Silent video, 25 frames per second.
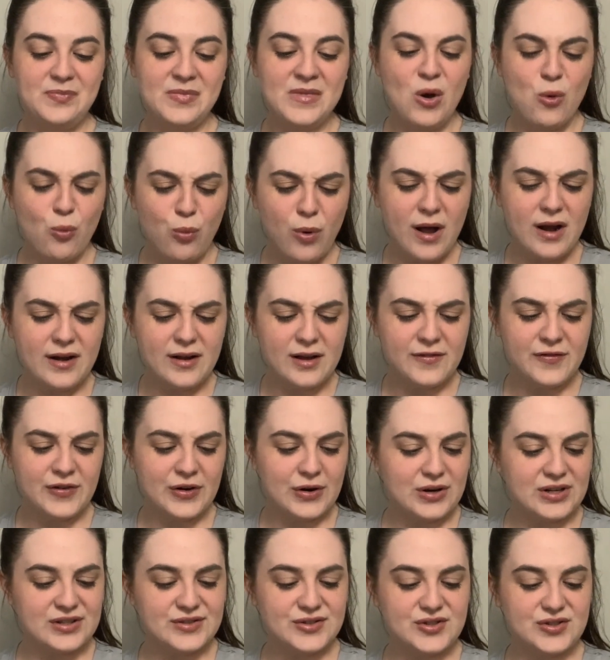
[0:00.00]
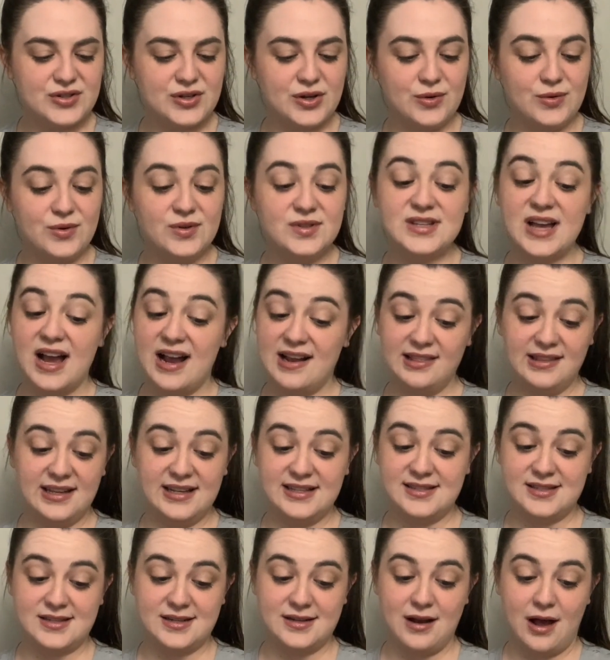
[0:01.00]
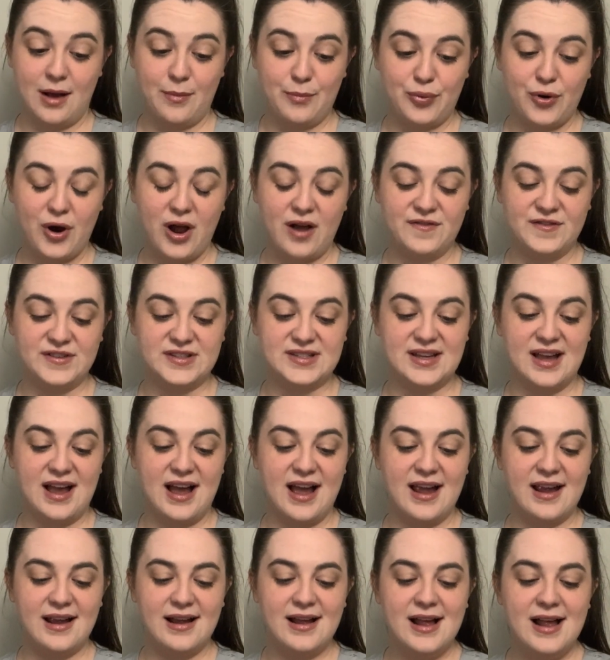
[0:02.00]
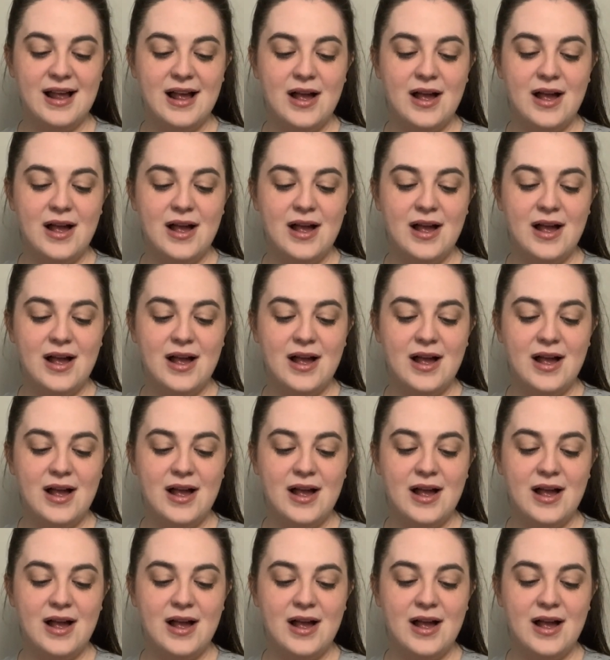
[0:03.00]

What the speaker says: What of her ensues, I list not prophesy,